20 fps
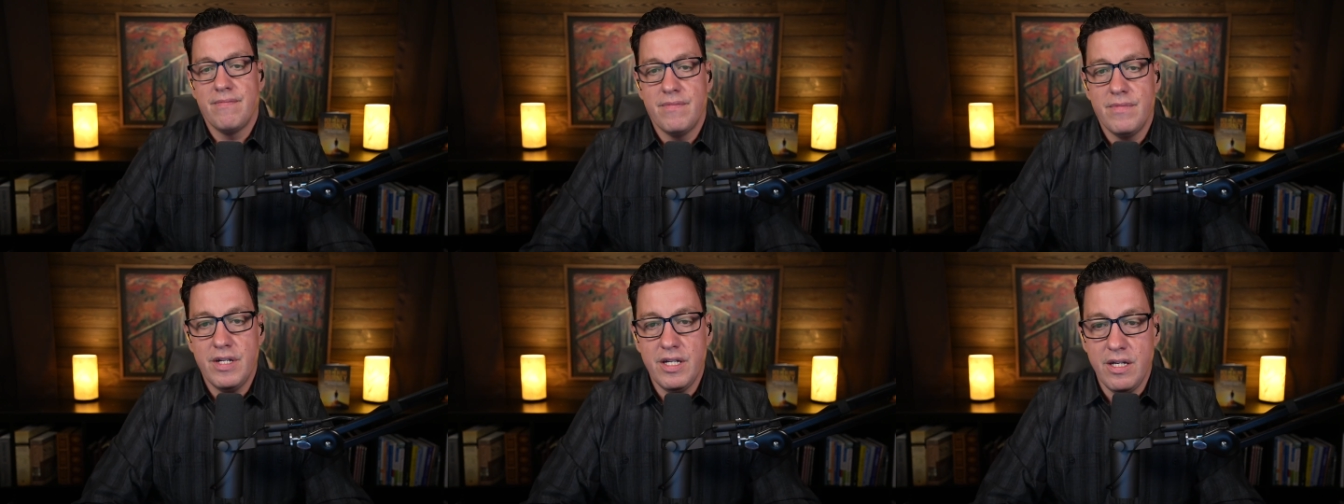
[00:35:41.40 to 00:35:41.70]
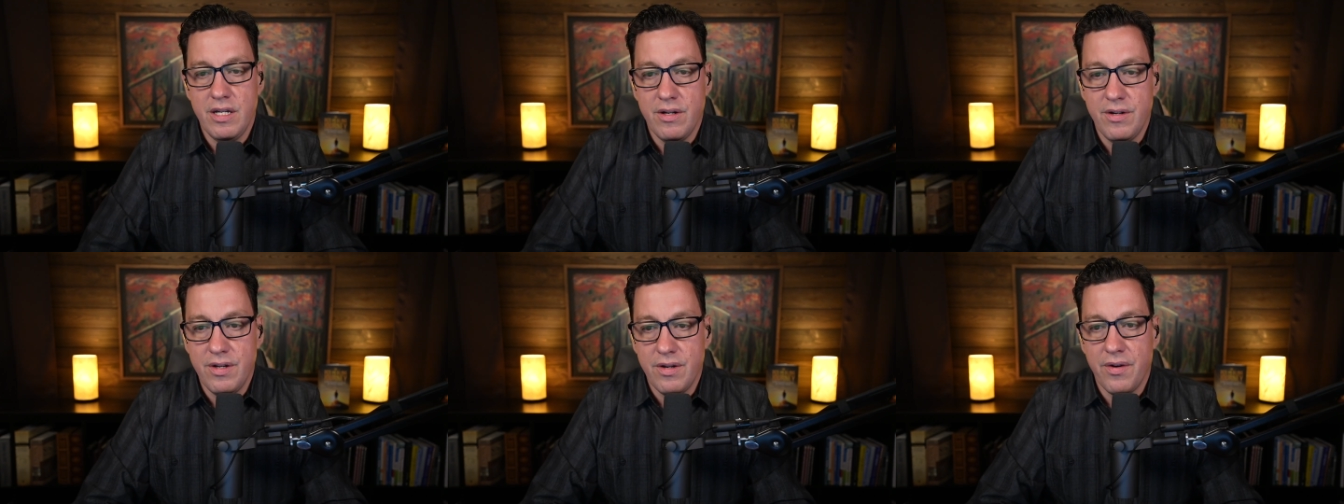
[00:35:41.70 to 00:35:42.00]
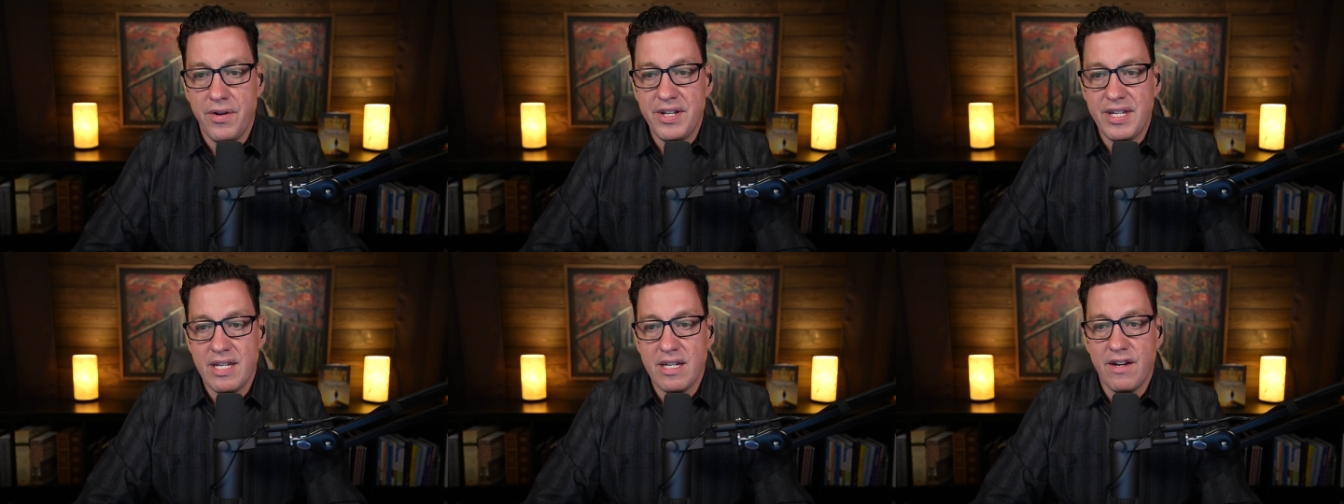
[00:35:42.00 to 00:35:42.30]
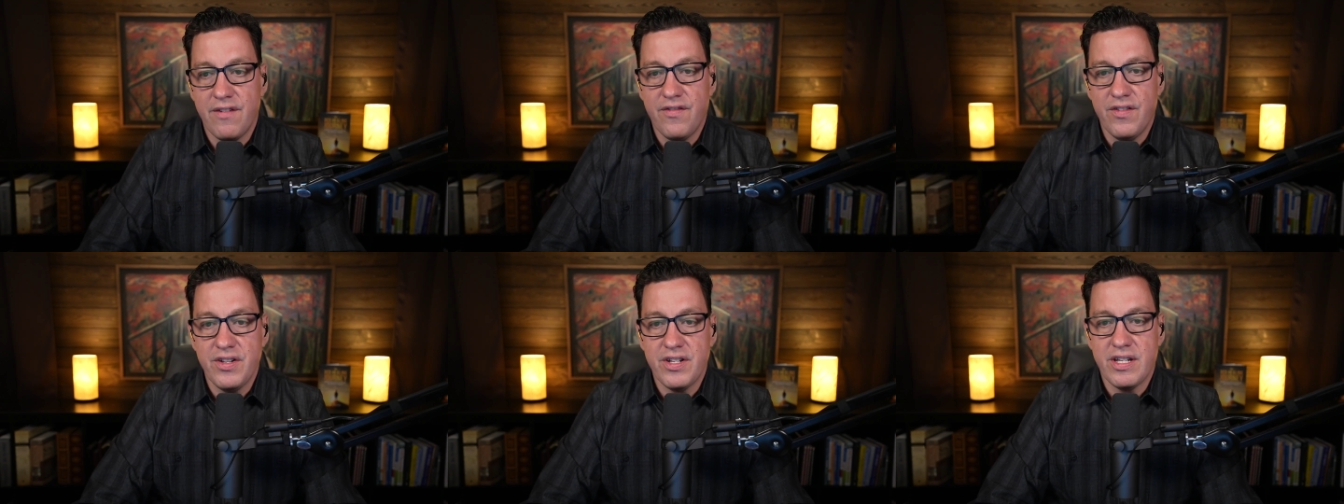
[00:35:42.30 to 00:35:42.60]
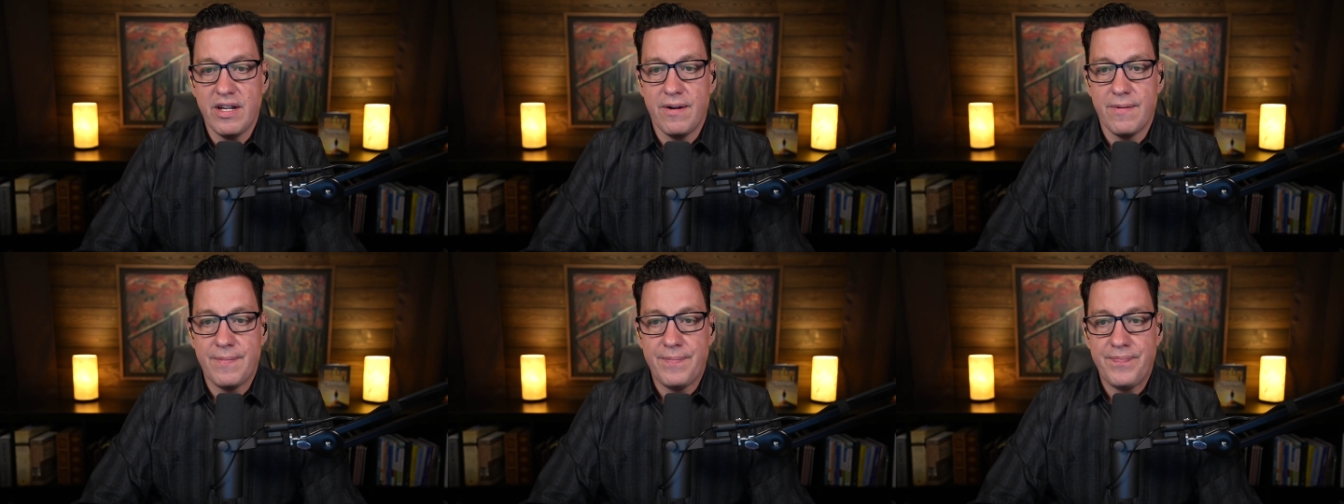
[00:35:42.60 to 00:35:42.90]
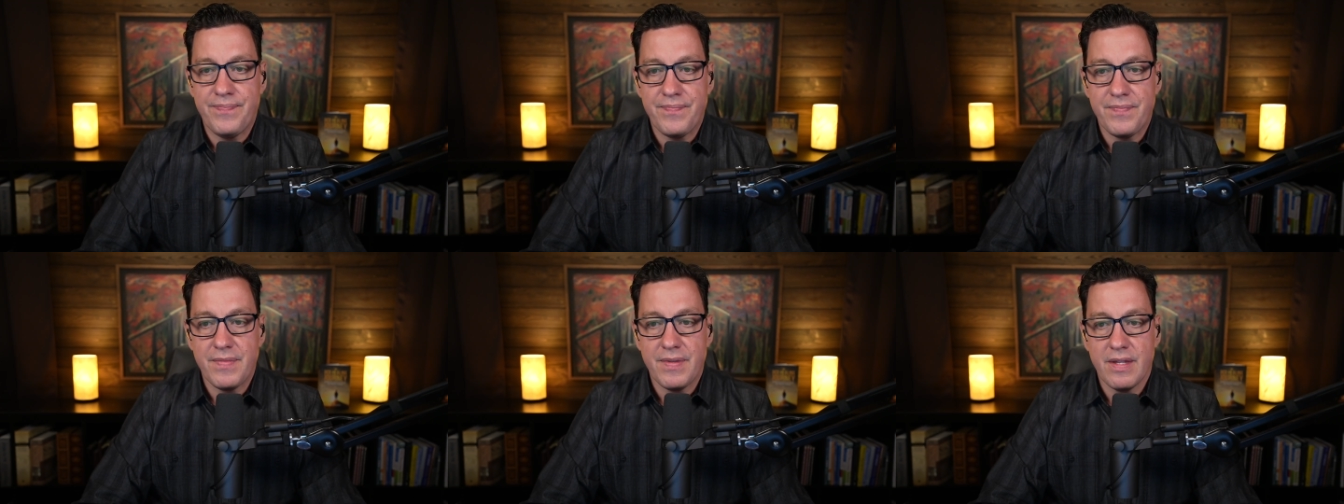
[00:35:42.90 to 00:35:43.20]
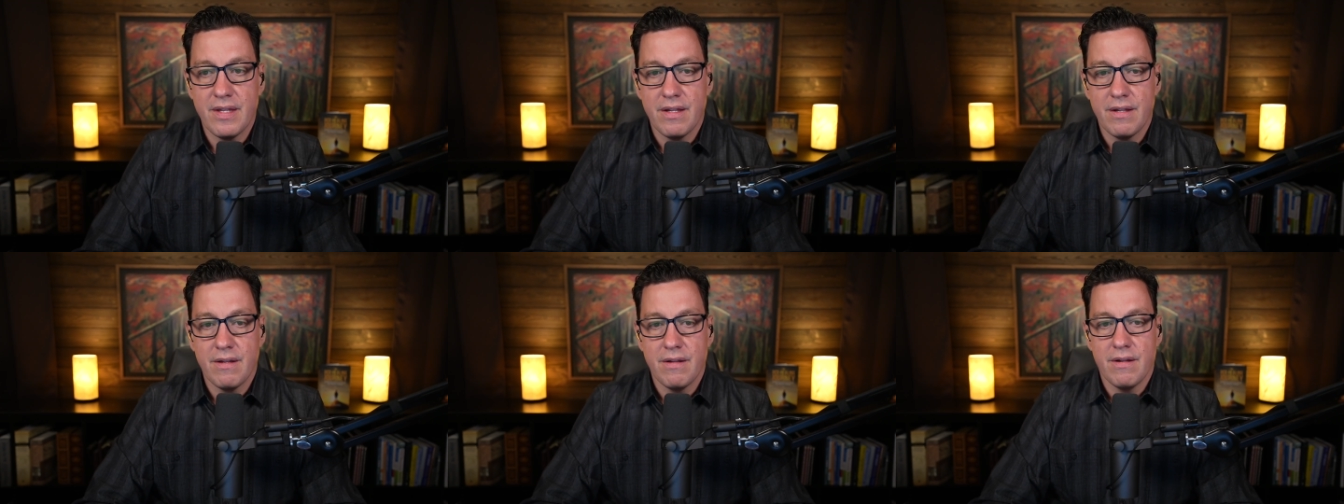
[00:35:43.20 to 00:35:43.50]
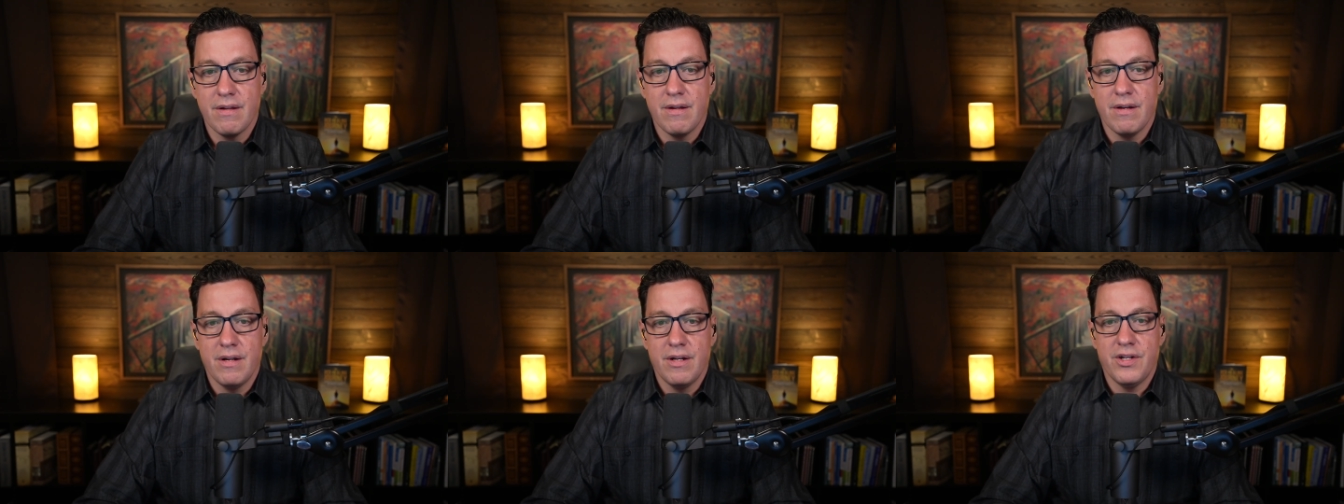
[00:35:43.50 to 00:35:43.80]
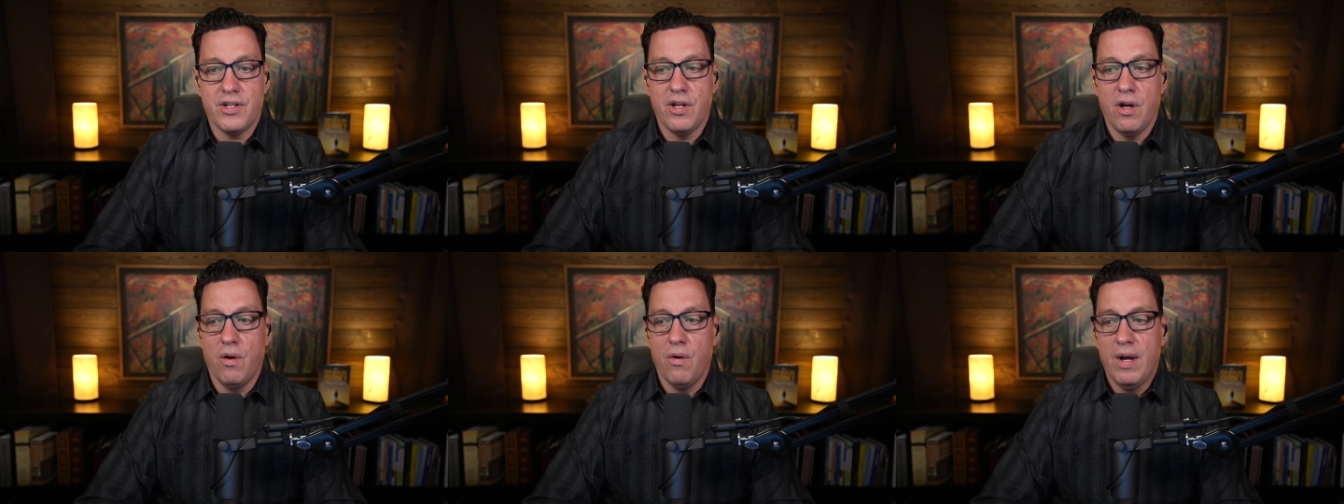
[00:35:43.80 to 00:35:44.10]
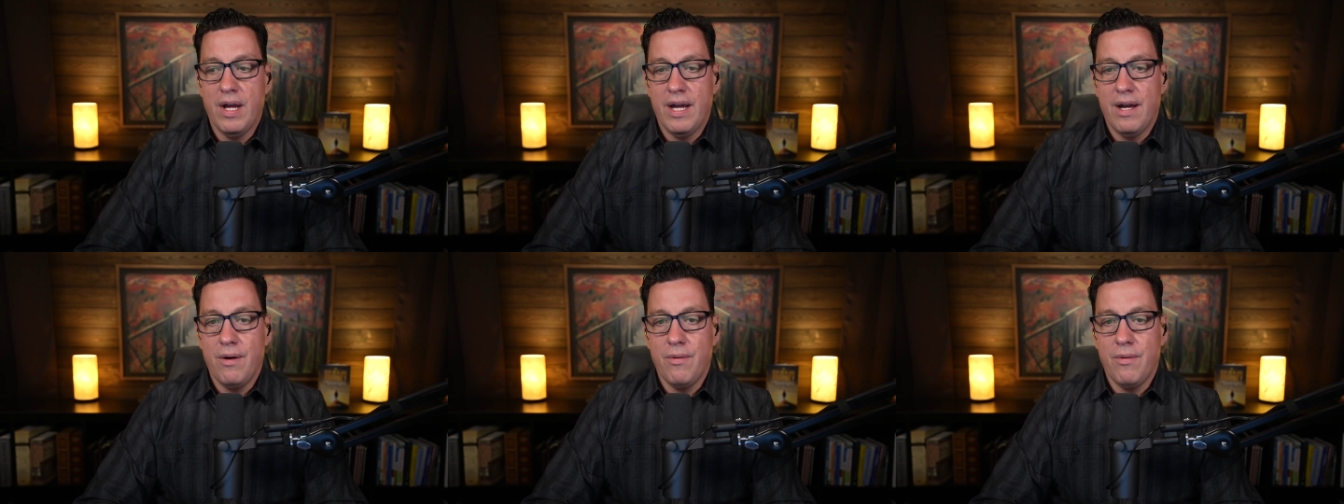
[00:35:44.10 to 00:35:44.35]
You notice the difference there? So